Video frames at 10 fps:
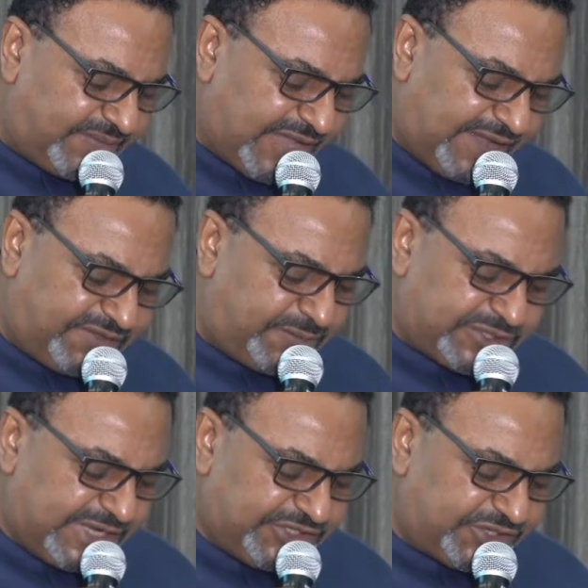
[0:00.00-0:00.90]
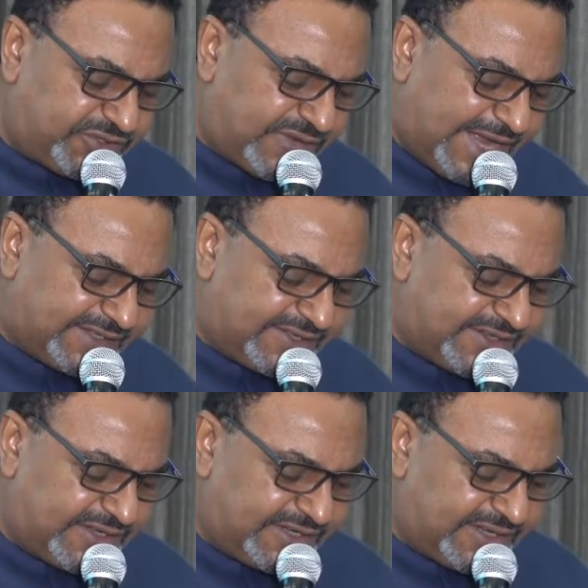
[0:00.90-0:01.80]
have the potential to act as
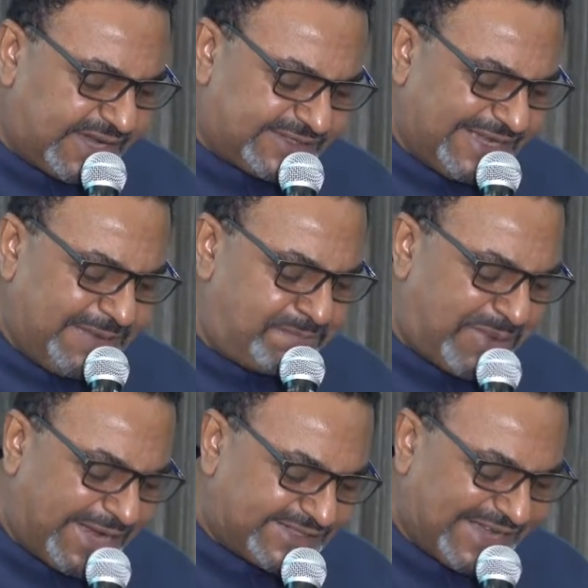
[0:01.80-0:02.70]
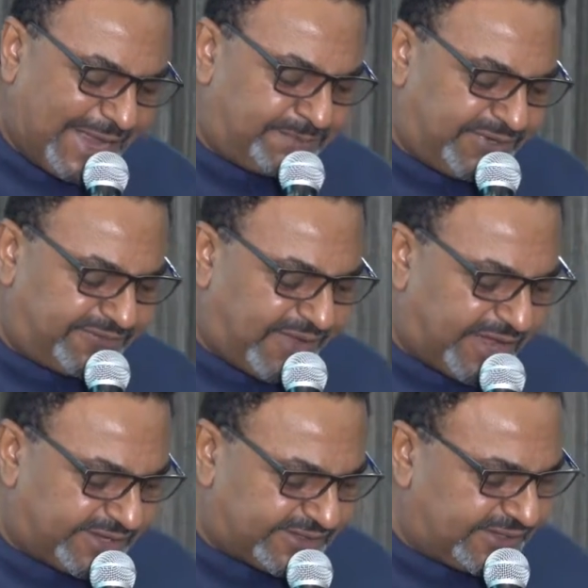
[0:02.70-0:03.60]
impact
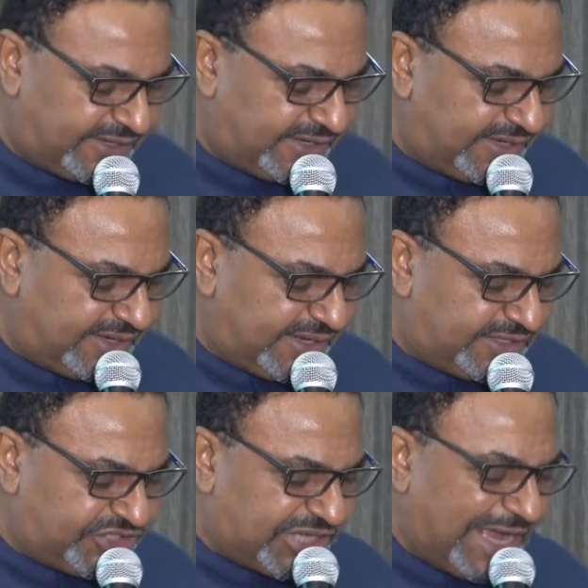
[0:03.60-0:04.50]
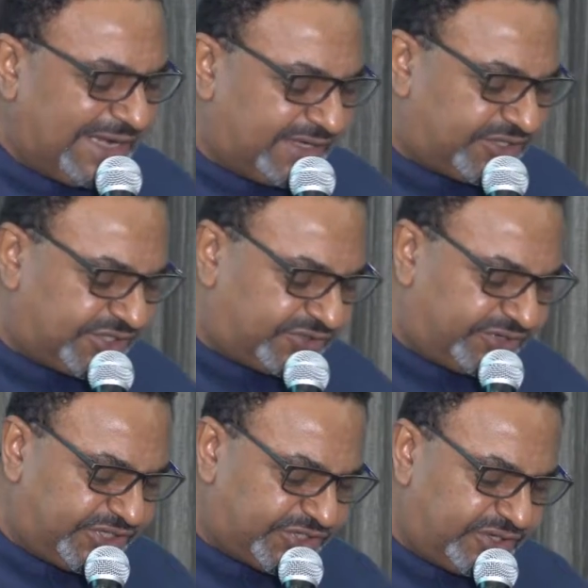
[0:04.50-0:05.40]
amplifiers and challenge
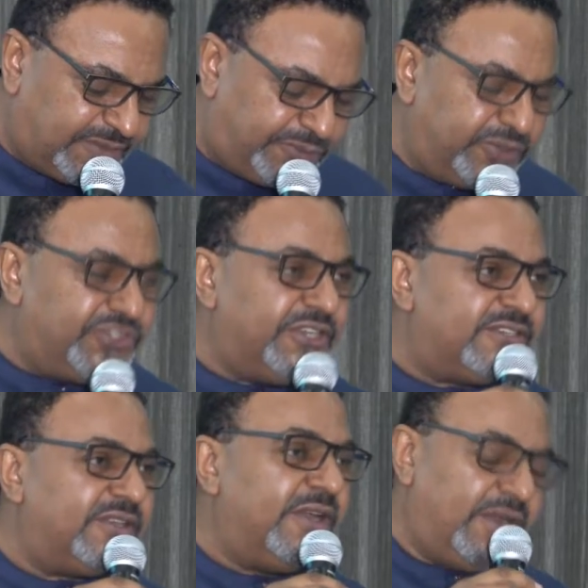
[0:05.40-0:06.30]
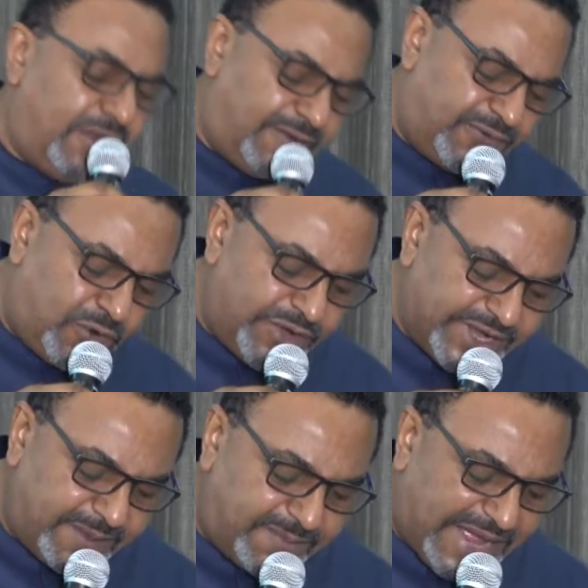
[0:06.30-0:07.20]
traditional approaches of
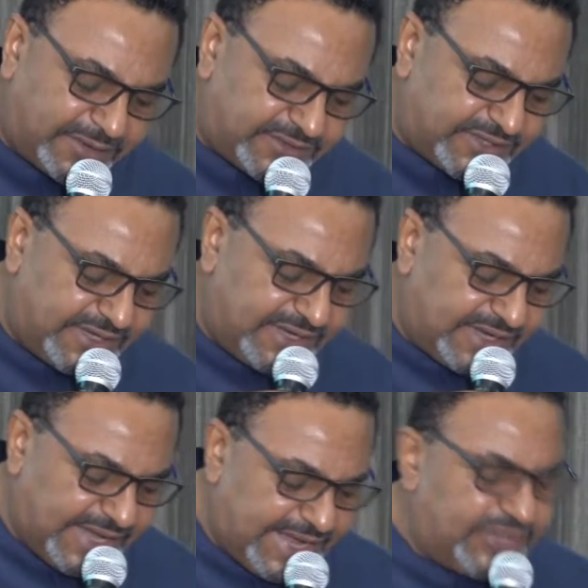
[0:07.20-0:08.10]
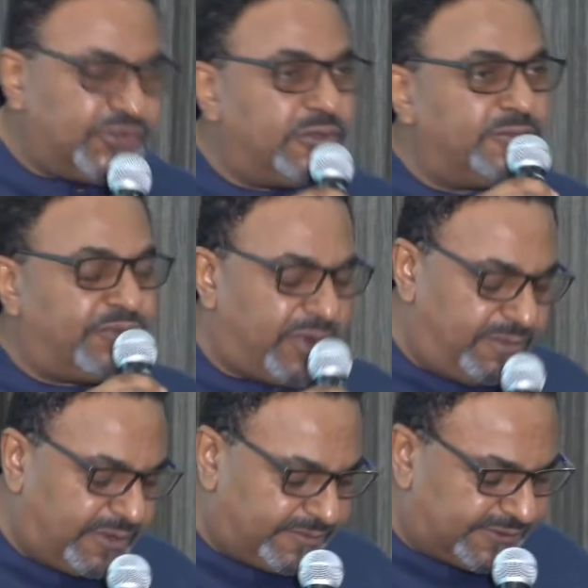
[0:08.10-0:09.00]
going about age-old
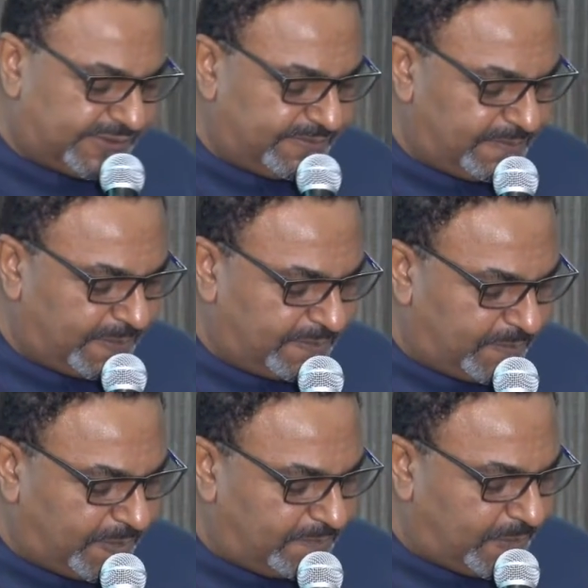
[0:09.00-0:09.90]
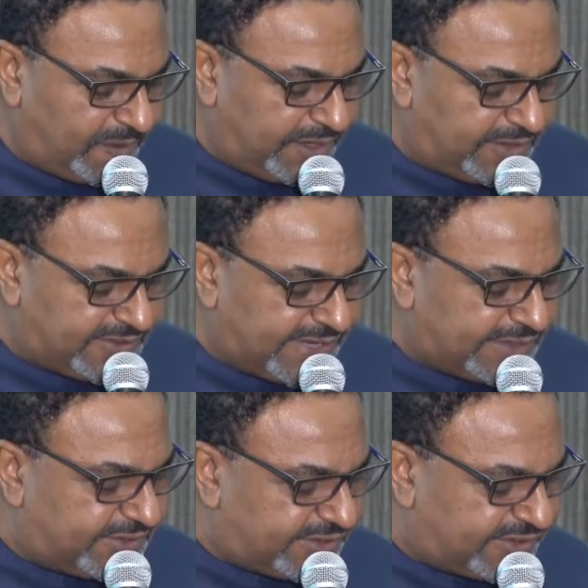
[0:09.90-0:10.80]
problems in
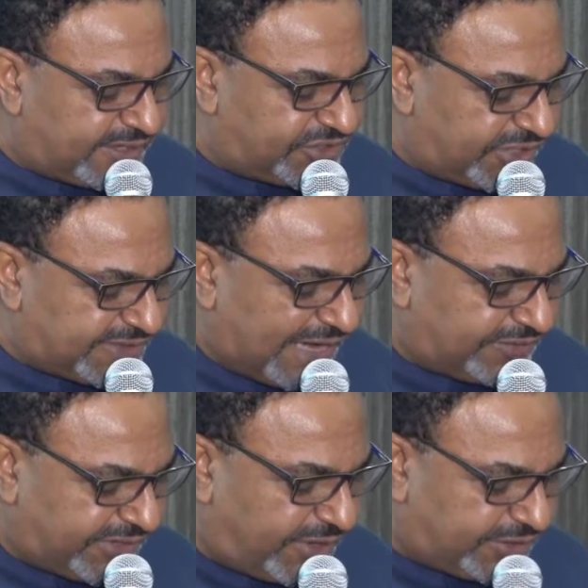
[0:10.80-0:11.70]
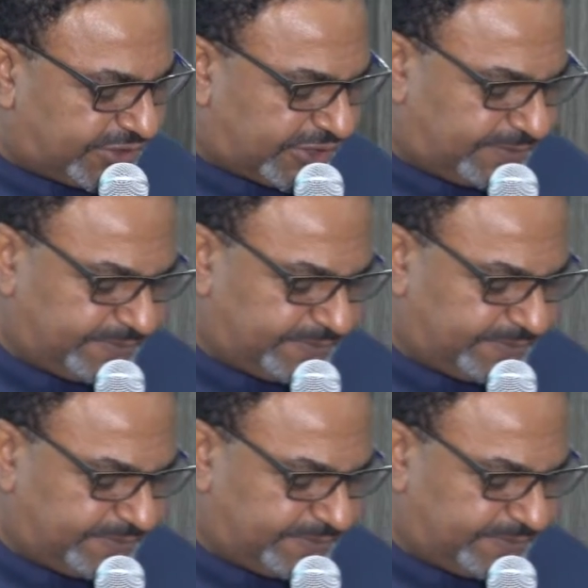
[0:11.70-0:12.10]
sectors such as agriculture,